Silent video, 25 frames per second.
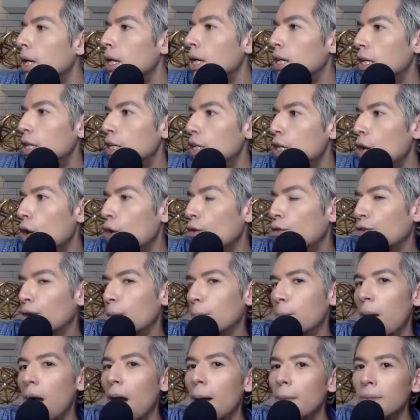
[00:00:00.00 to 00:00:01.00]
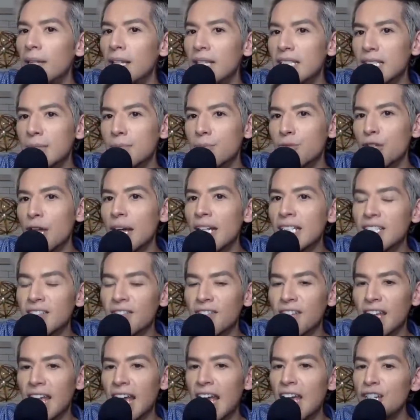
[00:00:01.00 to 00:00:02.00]
you know, for public
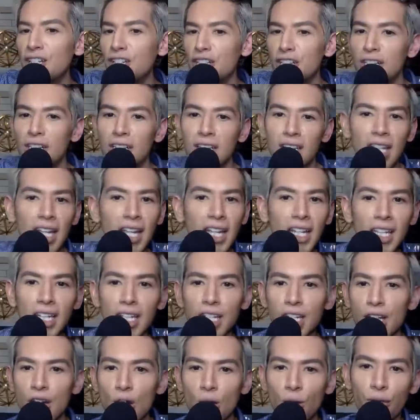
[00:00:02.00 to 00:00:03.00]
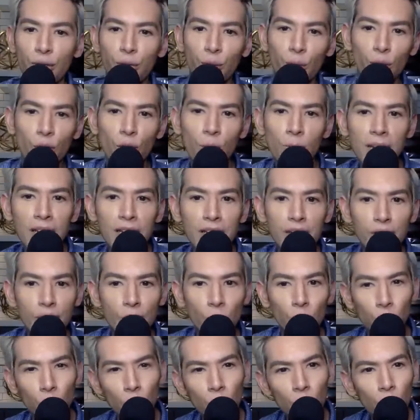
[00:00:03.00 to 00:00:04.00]
subjectification and they, you know, threw me to the
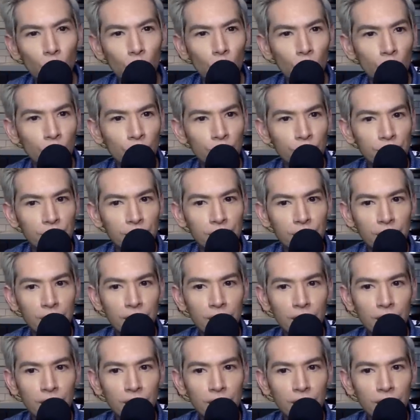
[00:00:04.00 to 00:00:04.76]
wolves.